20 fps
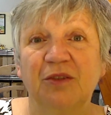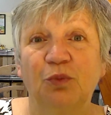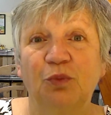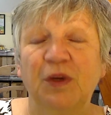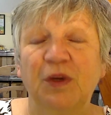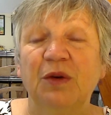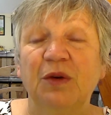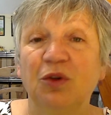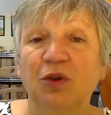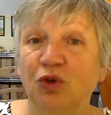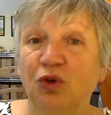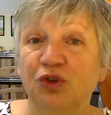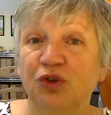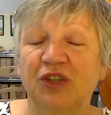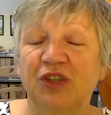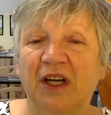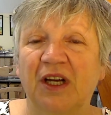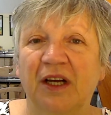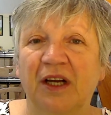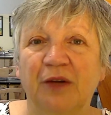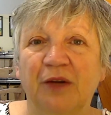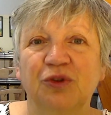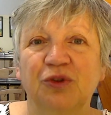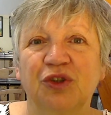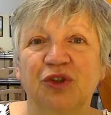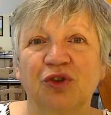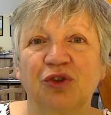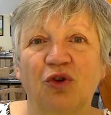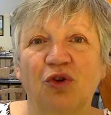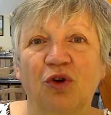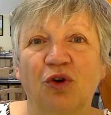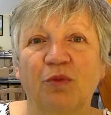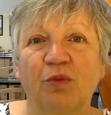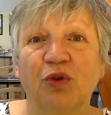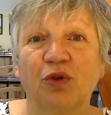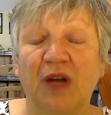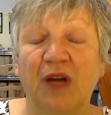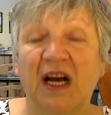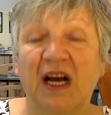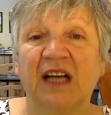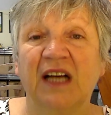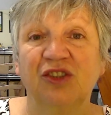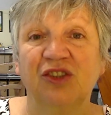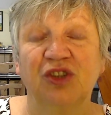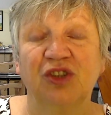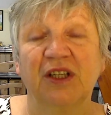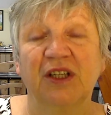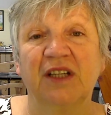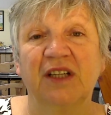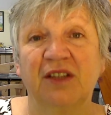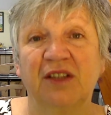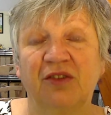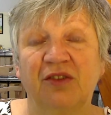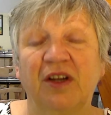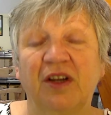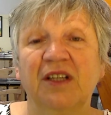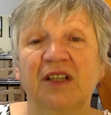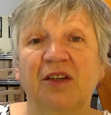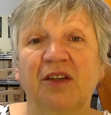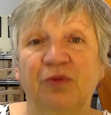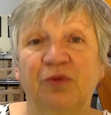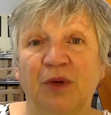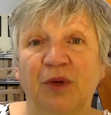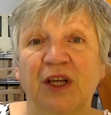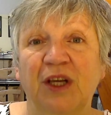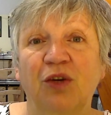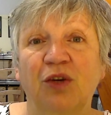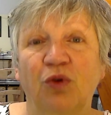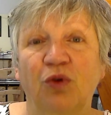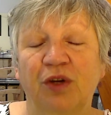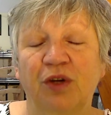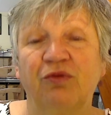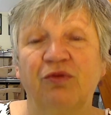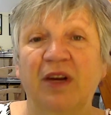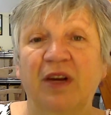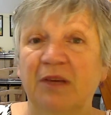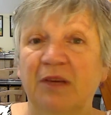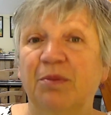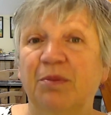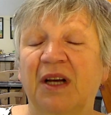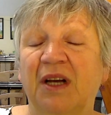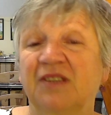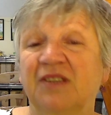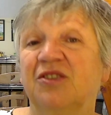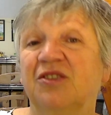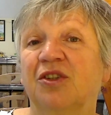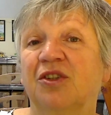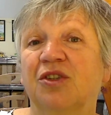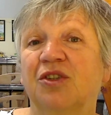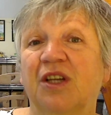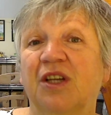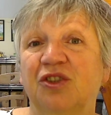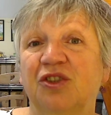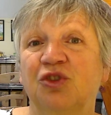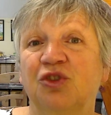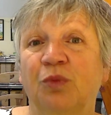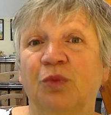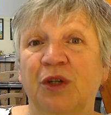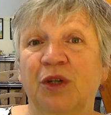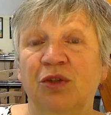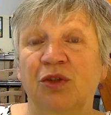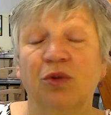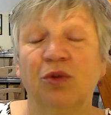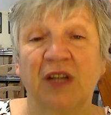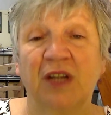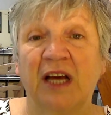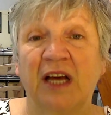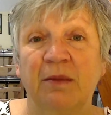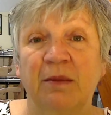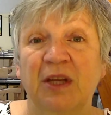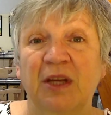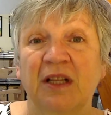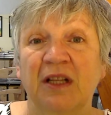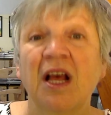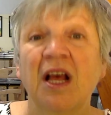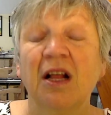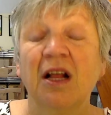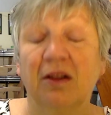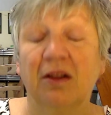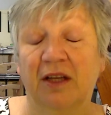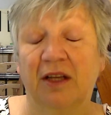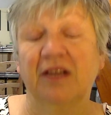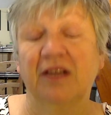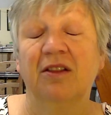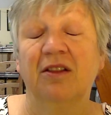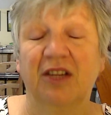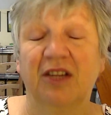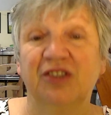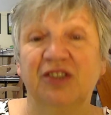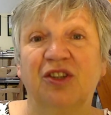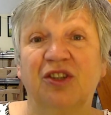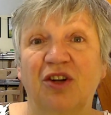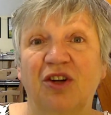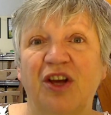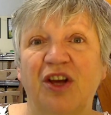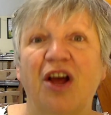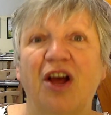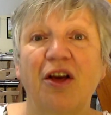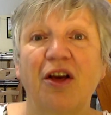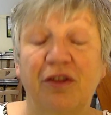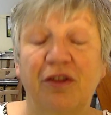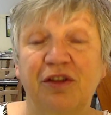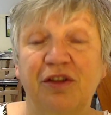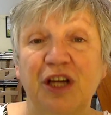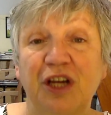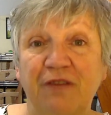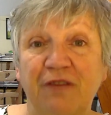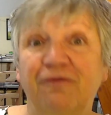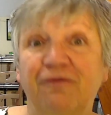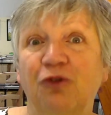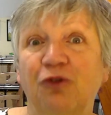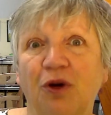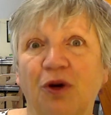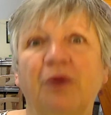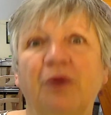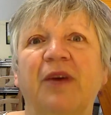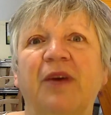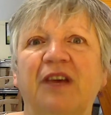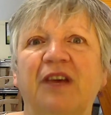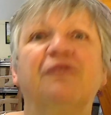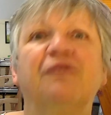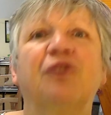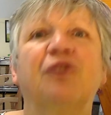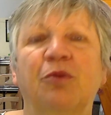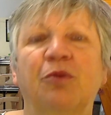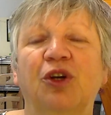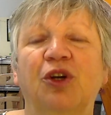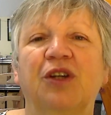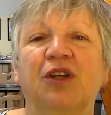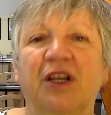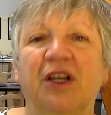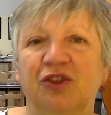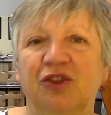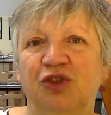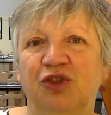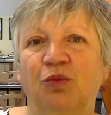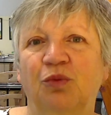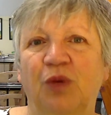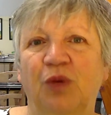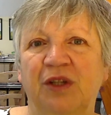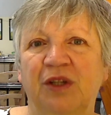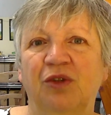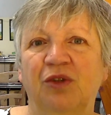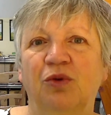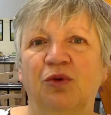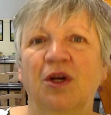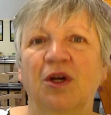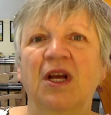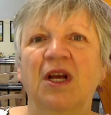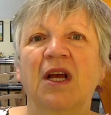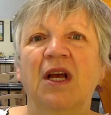We looked at a house in Cornwall that actually had a right of way going right past our kitchen window, and I mean like literally 3 foot away from our kitchen window.